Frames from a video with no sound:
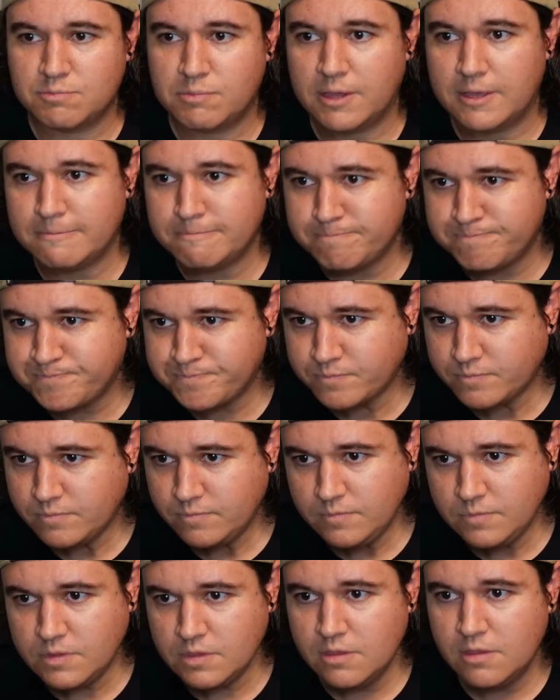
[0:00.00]
But
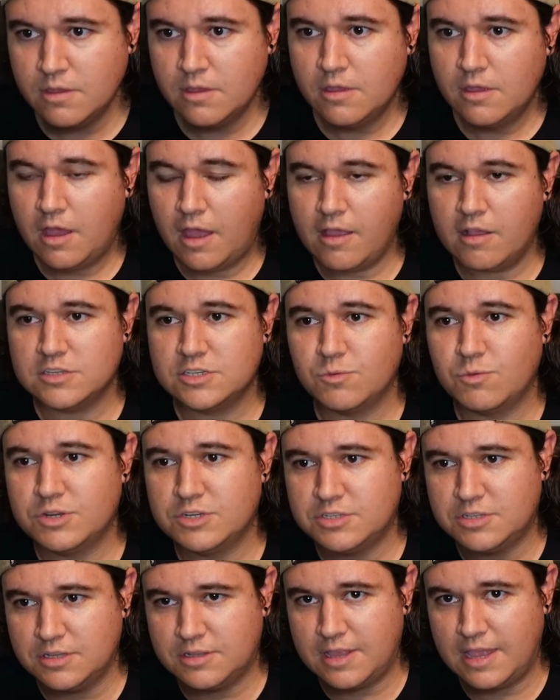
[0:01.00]
I also
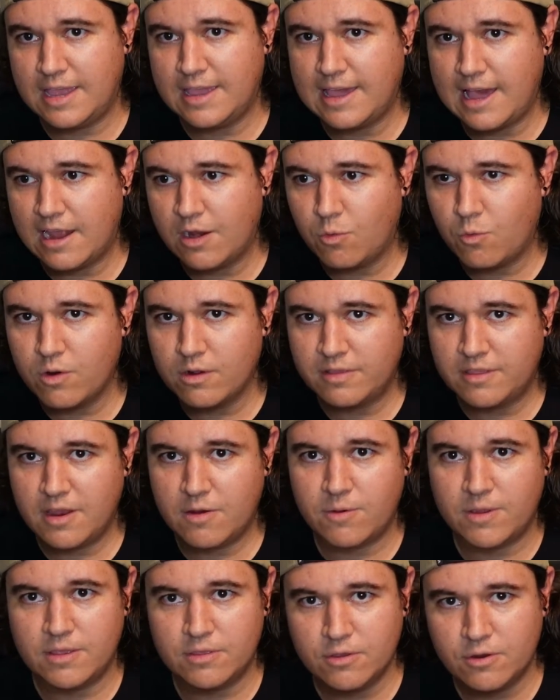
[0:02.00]
wish that they kind of weren't
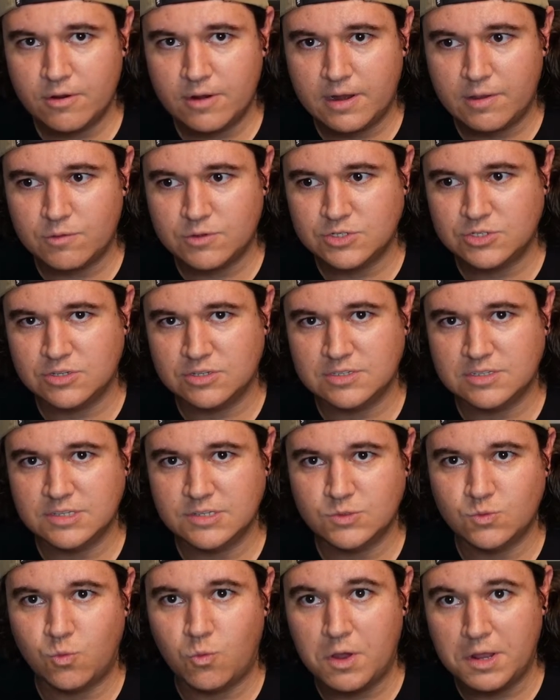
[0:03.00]
there either, and it was just
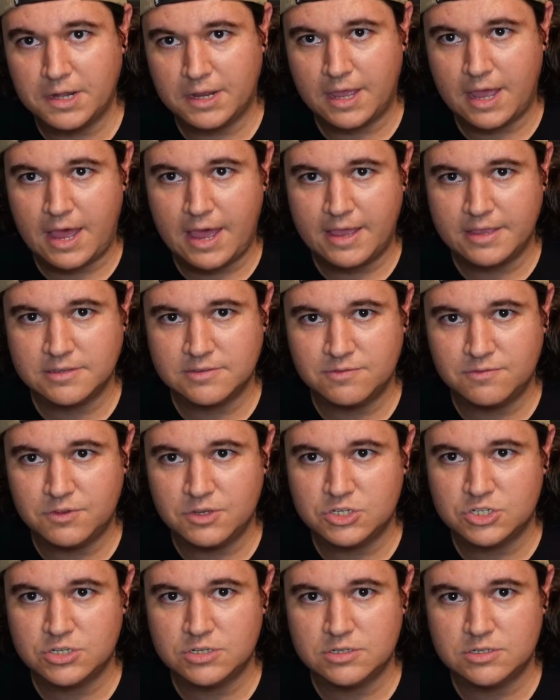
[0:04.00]
this one guy's
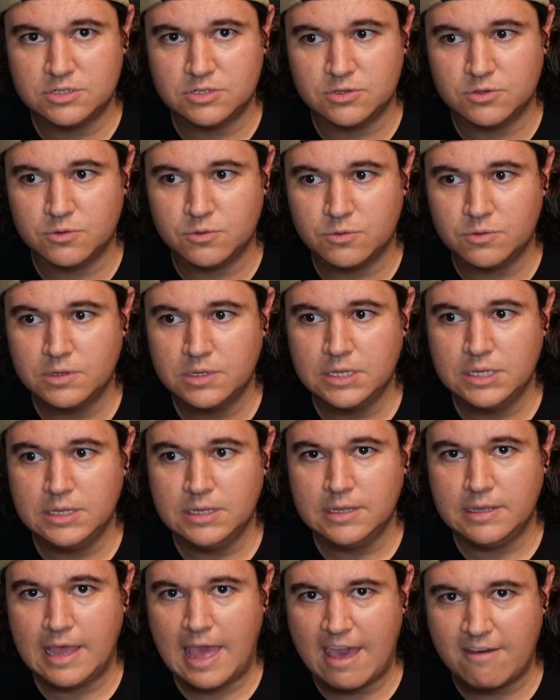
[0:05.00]
vision to
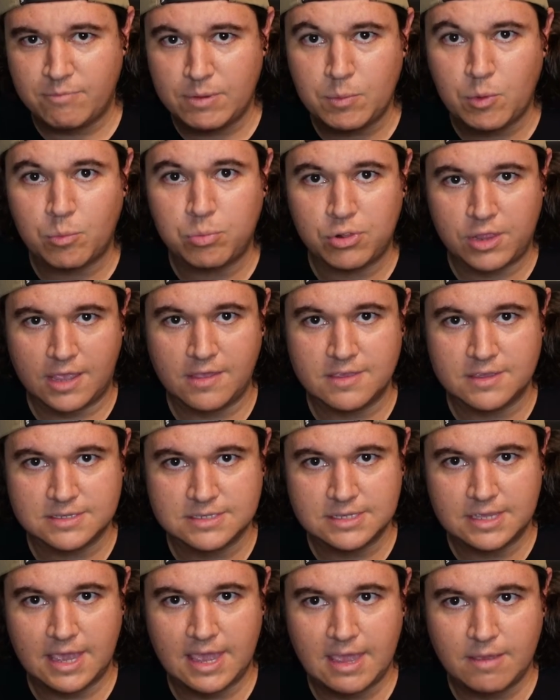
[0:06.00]
have people play
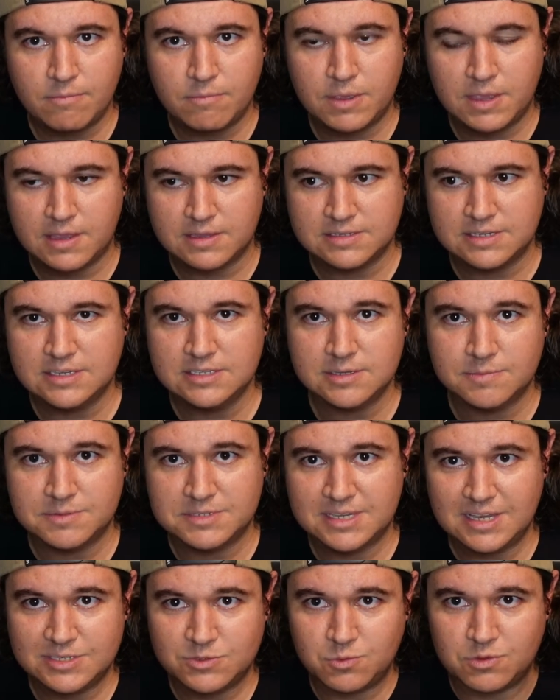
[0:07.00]
this game because he's
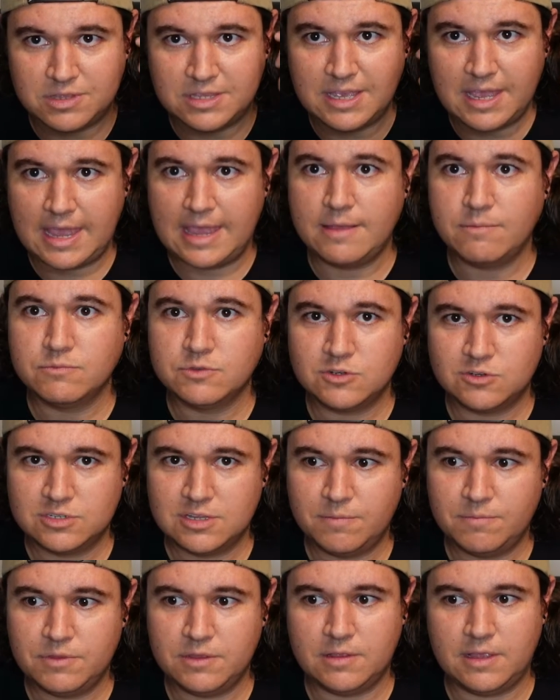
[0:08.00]
obsessed with games or
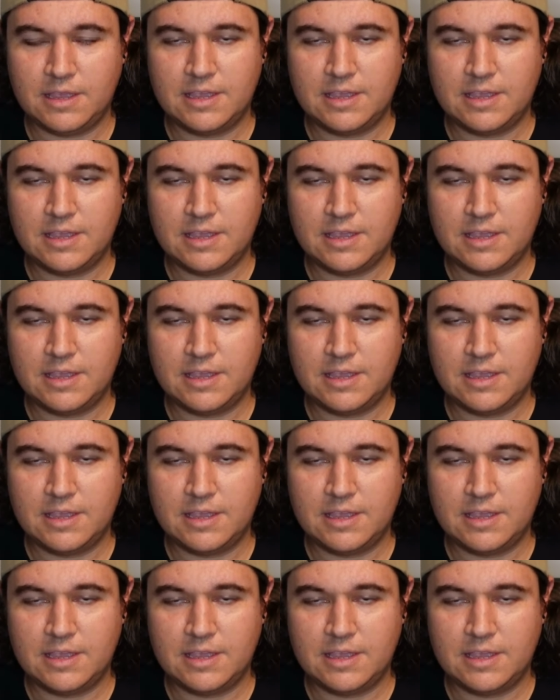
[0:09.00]
something.